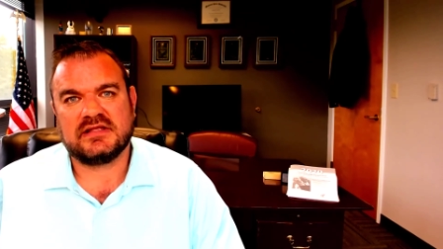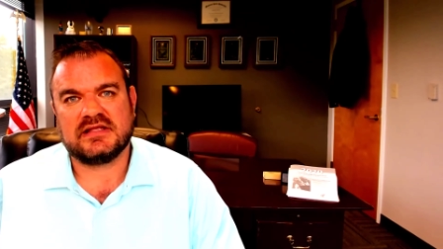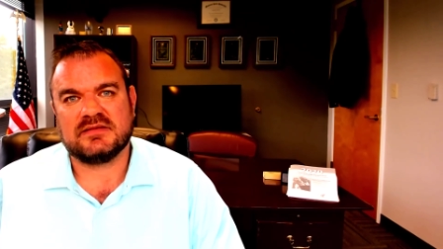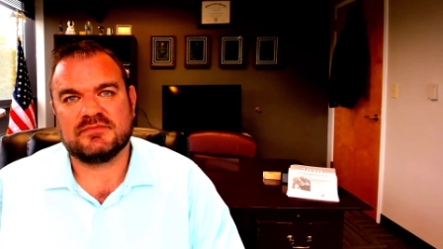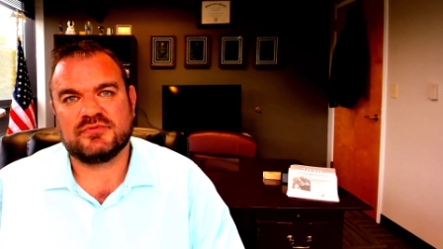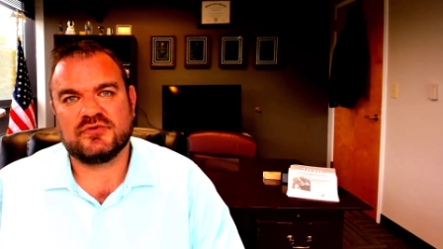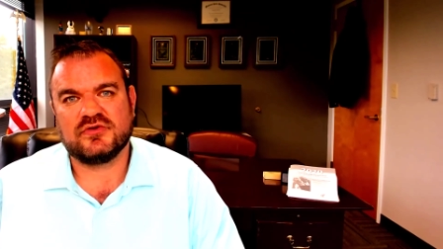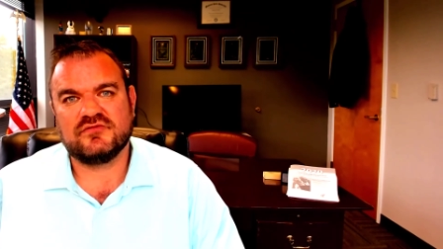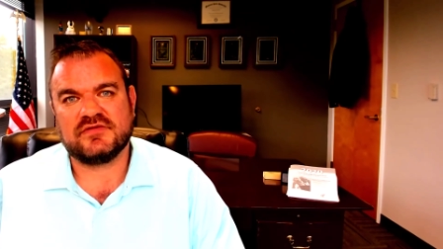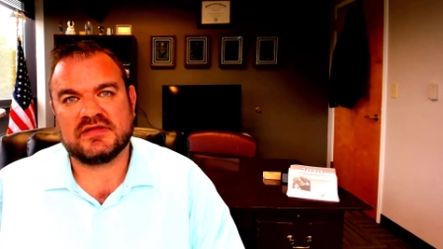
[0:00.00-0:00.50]

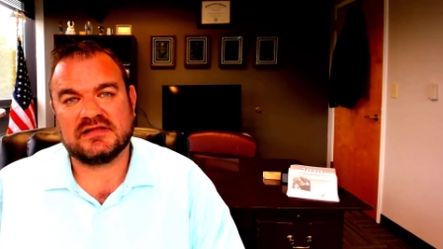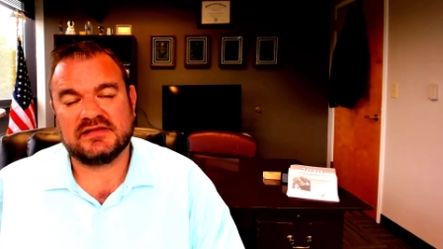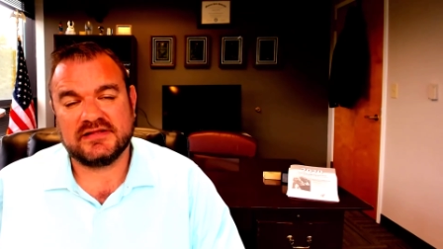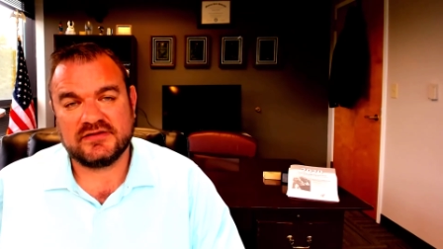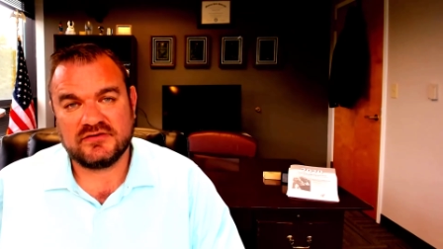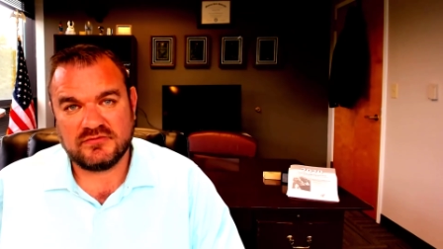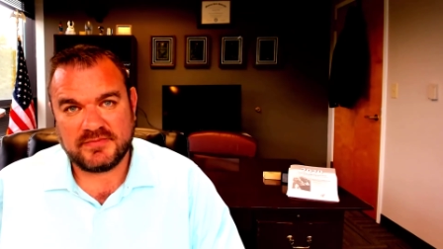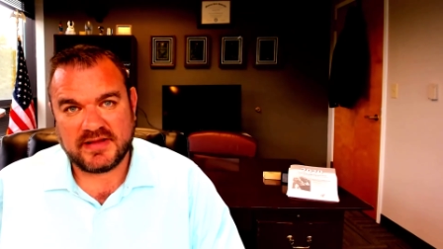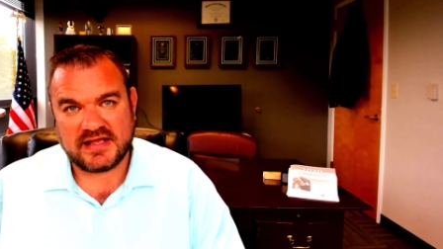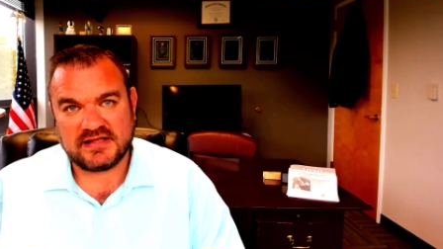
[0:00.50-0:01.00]
improving
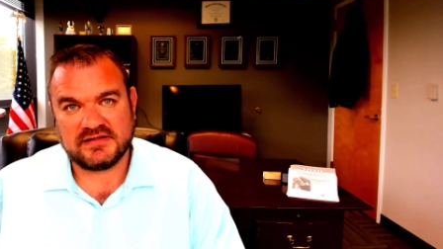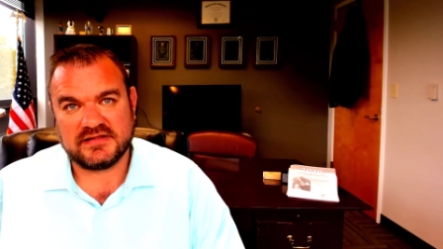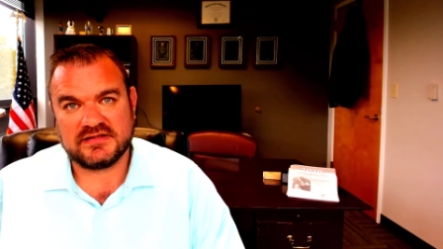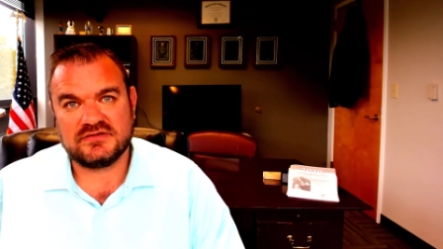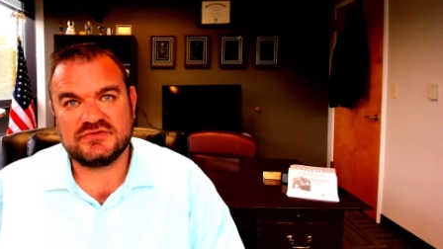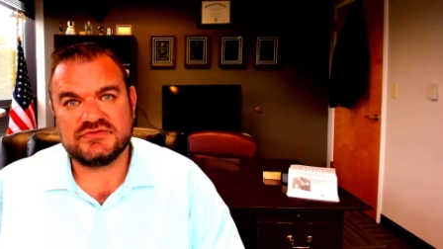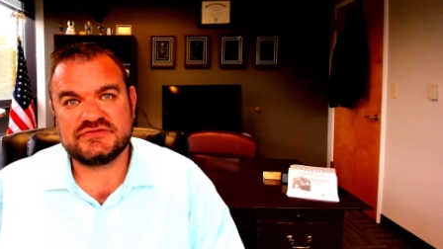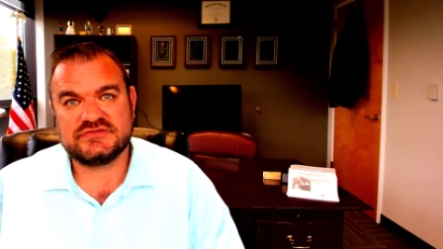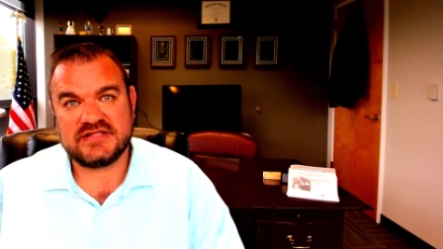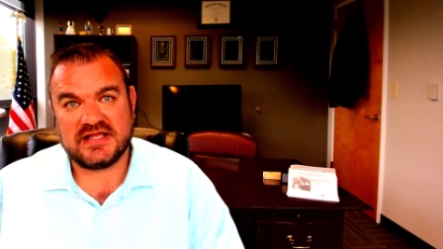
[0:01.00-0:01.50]
little by
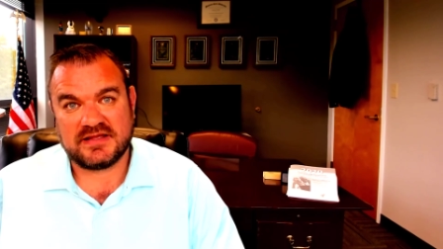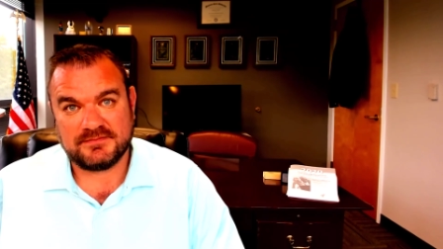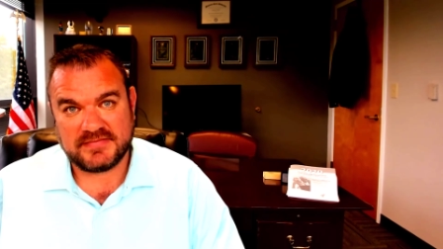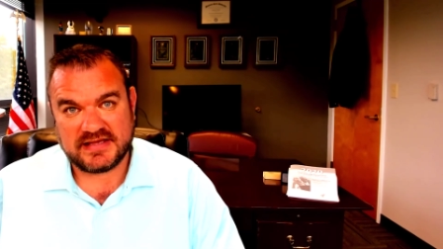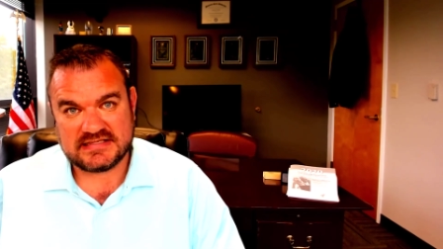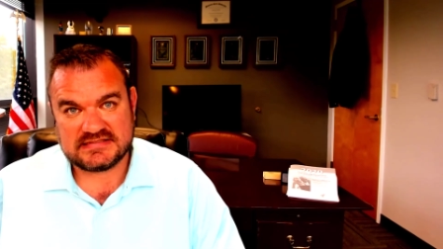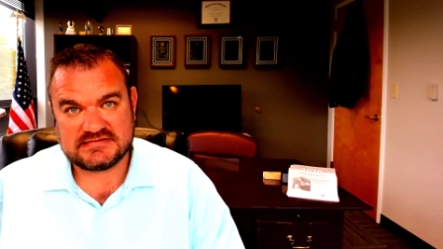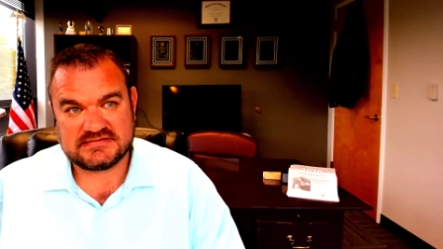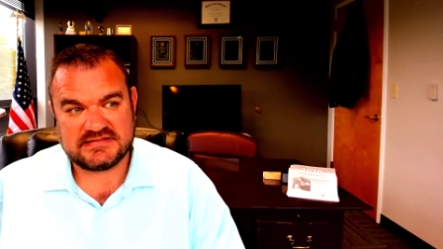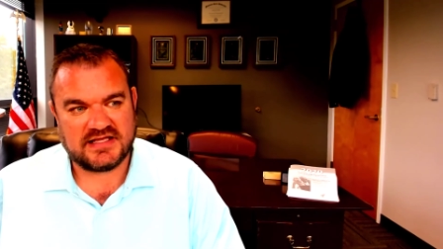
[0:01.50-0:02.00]
little, step
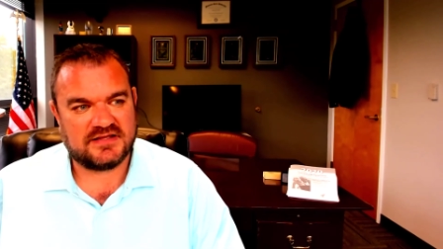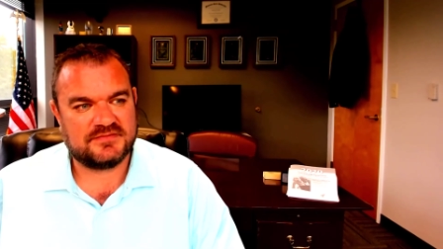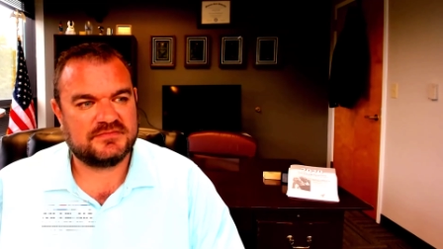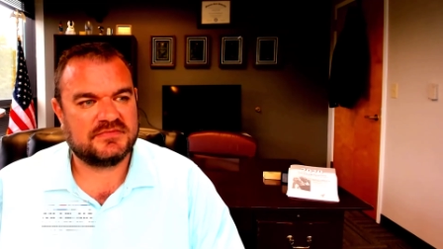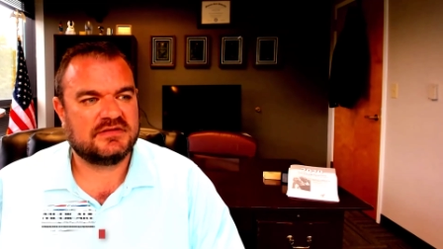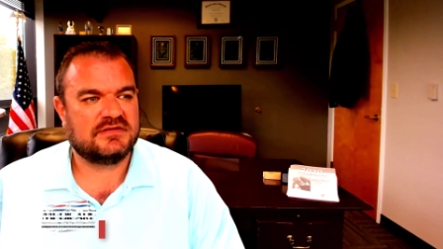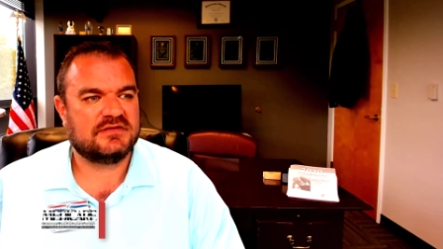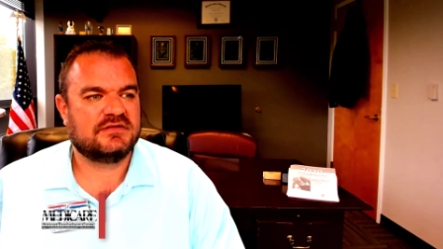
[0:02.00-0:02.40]
by step,